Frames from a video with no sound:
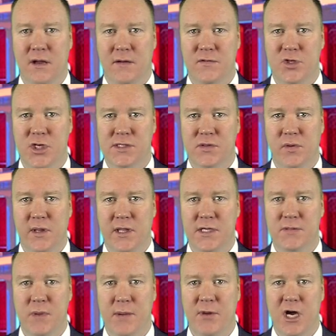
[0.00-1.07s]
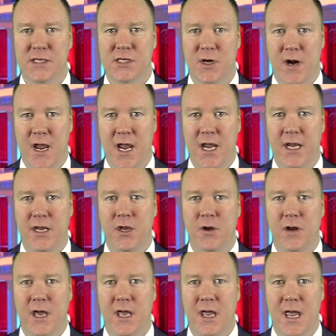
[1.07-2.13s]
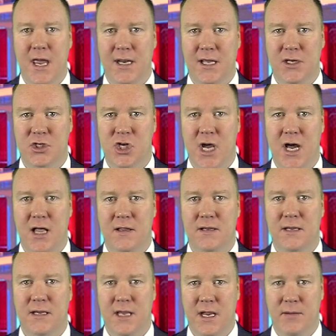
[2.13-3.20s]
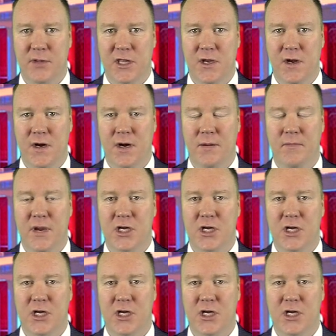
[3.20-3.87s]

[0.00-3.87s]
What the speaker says: I've just released my Monster 8-unit NHL Game of the Year.